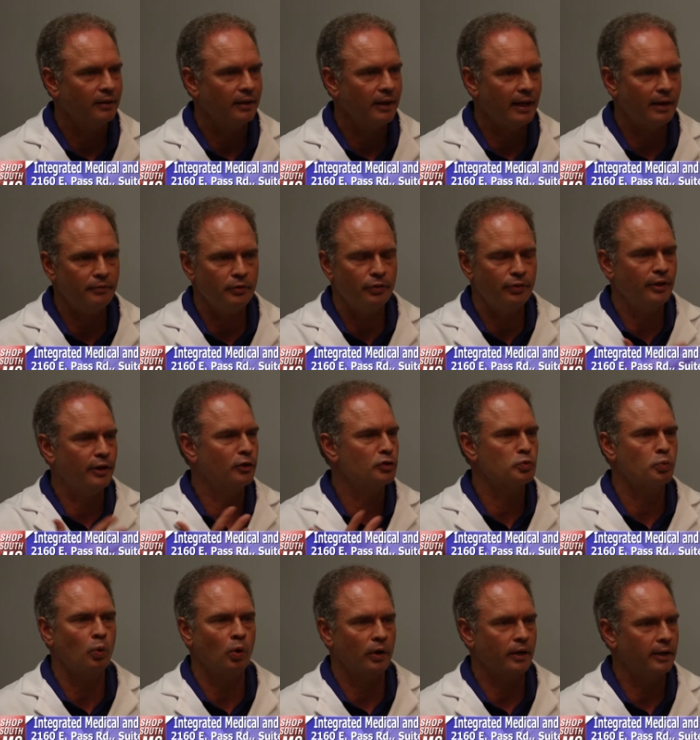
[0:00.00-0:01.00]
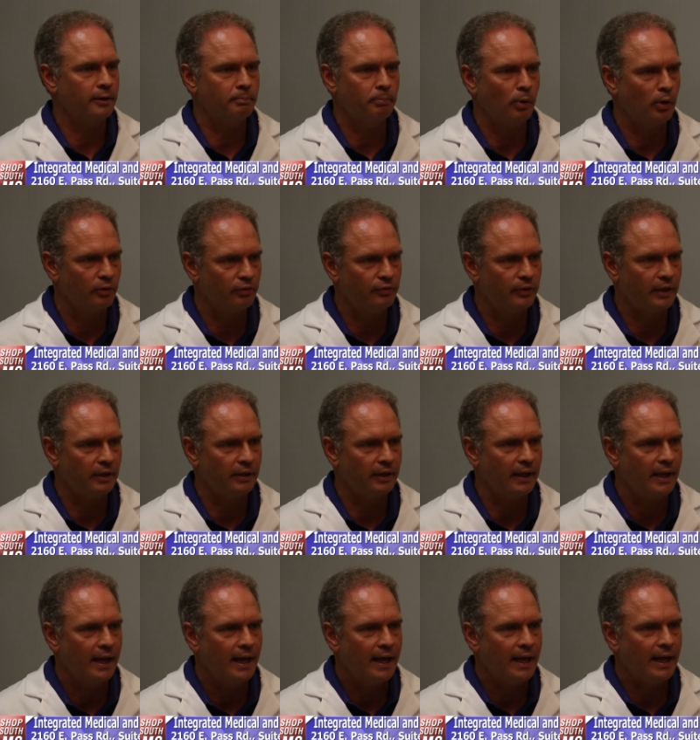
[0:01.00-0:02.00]
Everything is working perfectly.
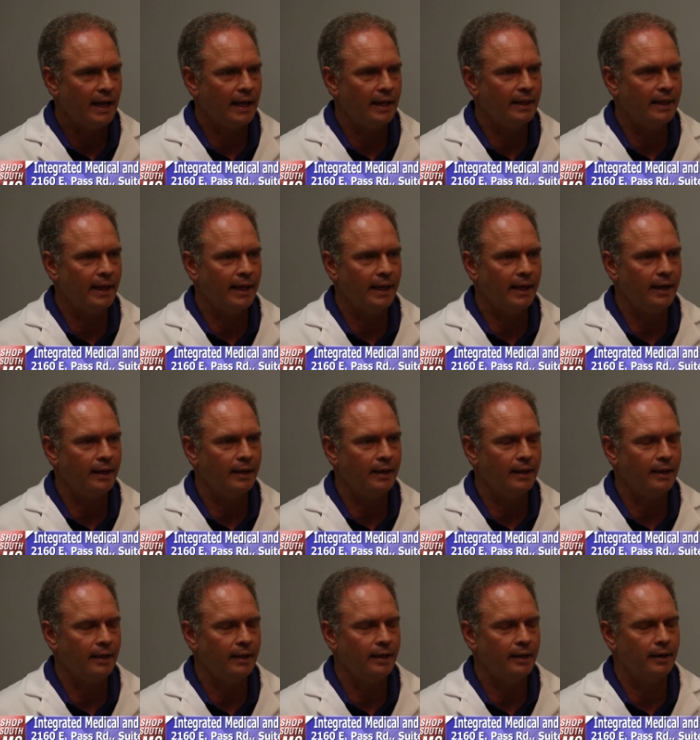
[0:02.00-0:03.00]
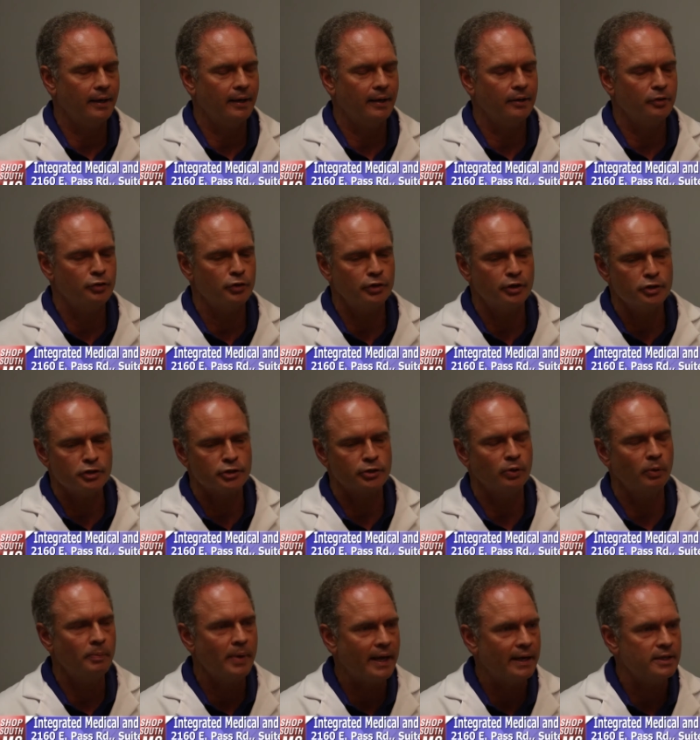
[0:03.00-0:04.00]
And then in
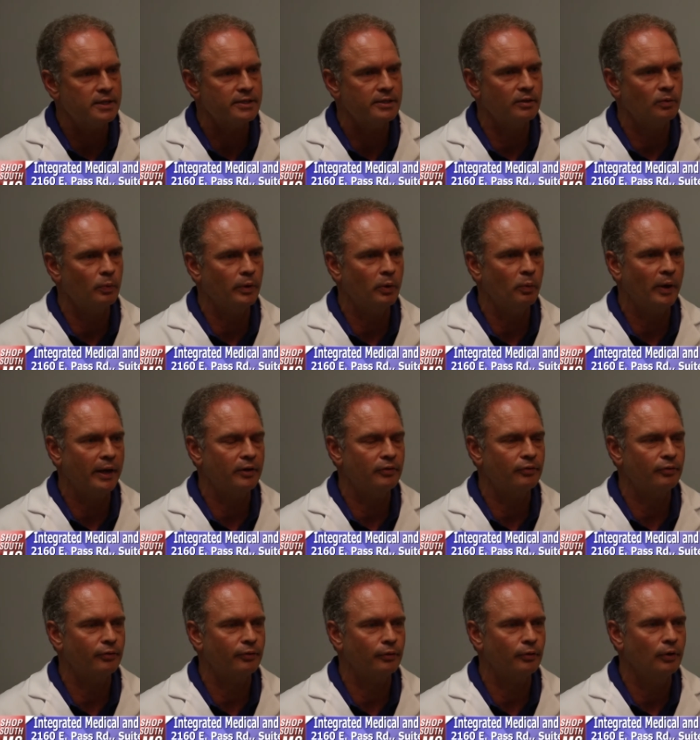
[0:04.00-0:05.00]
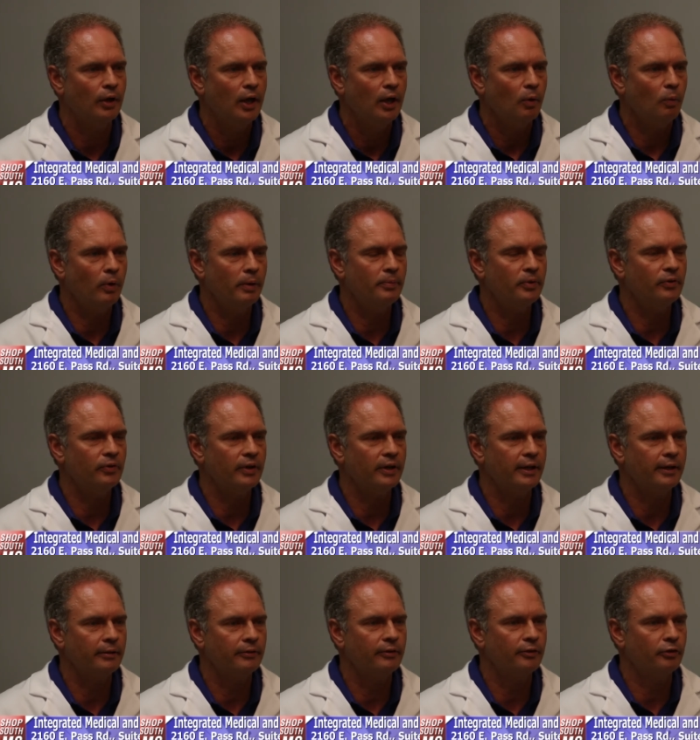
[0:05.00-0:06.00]
traditional medicine, we wait for women to
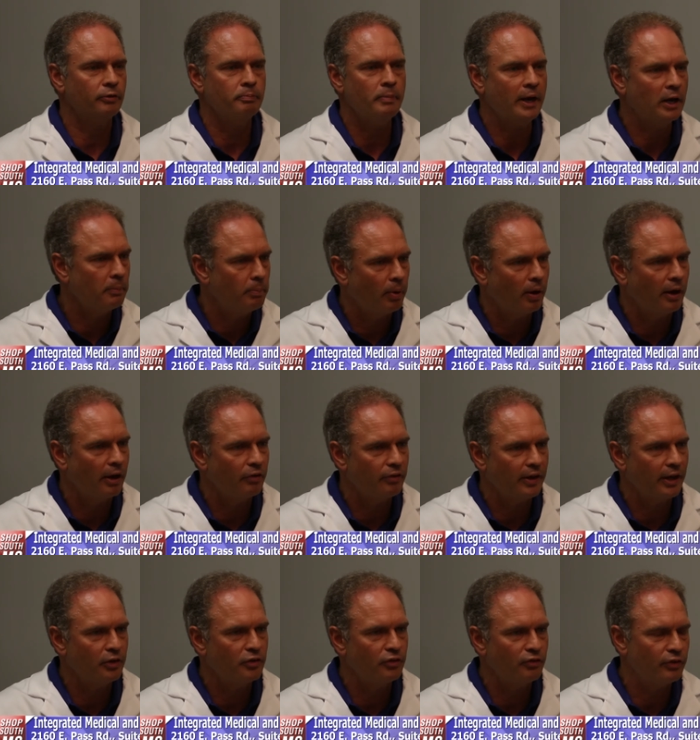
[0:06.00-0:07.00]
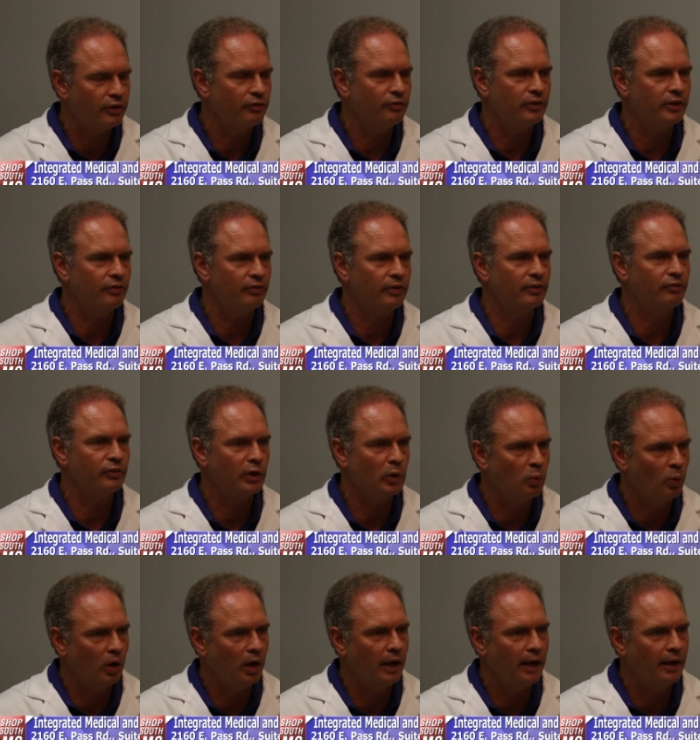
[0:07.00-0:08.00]
hit this menopause, age 50,
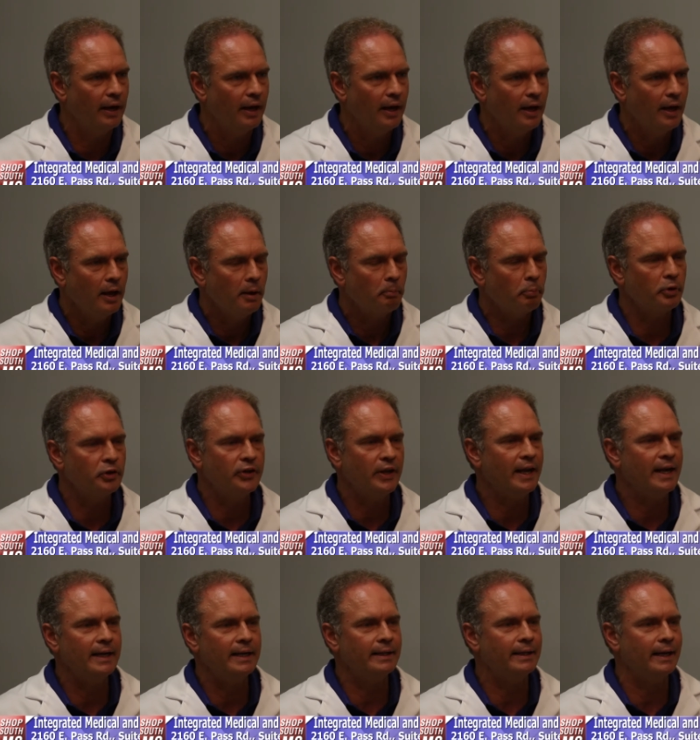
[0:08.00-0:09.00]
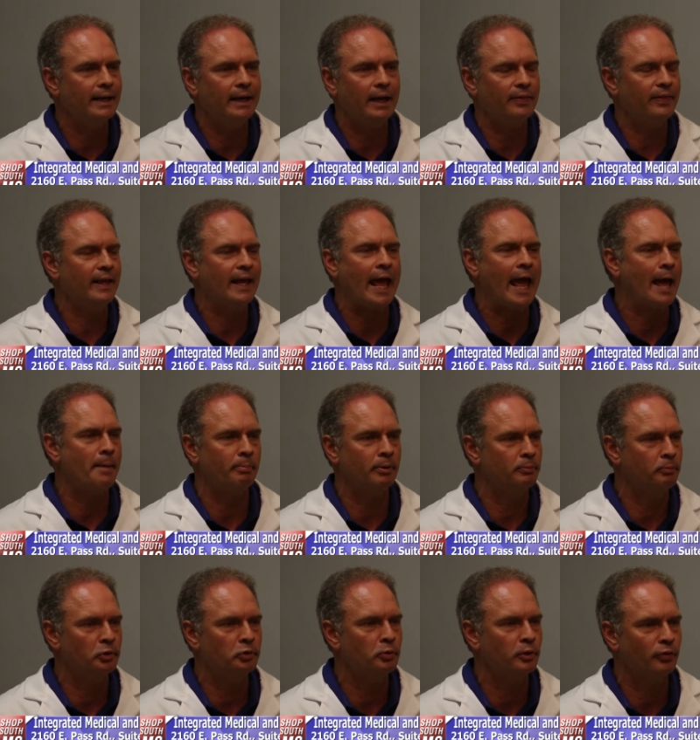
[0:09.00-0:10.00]
51, pretending that nothing
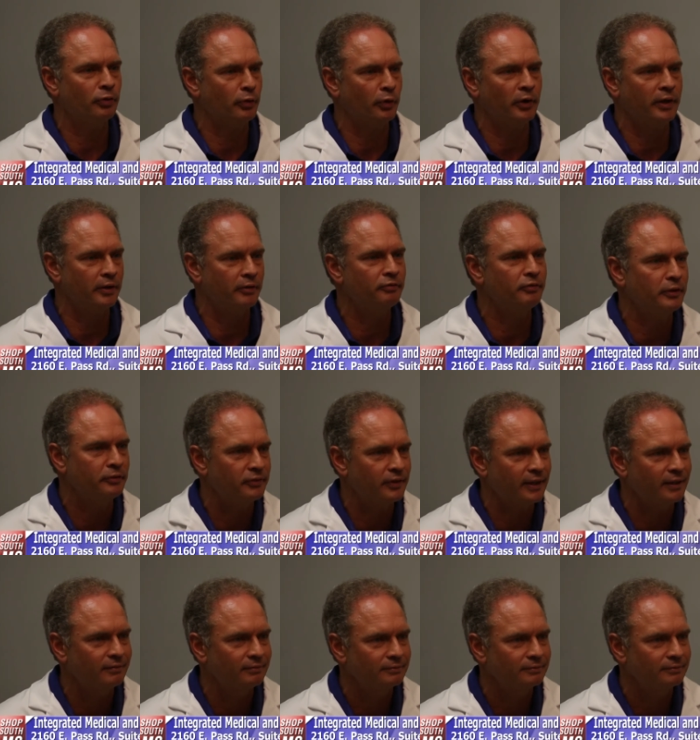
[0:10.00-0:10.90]
happened between 30 and 50.